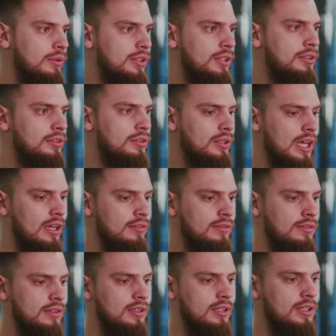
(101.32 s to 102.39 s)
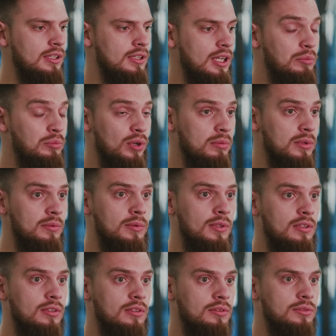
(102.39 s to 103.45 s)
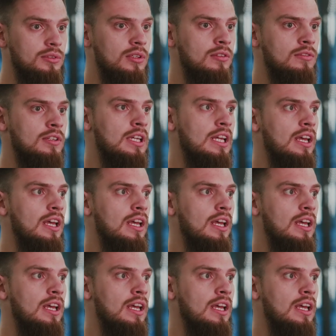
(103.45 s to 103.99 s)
need to have a problem to solve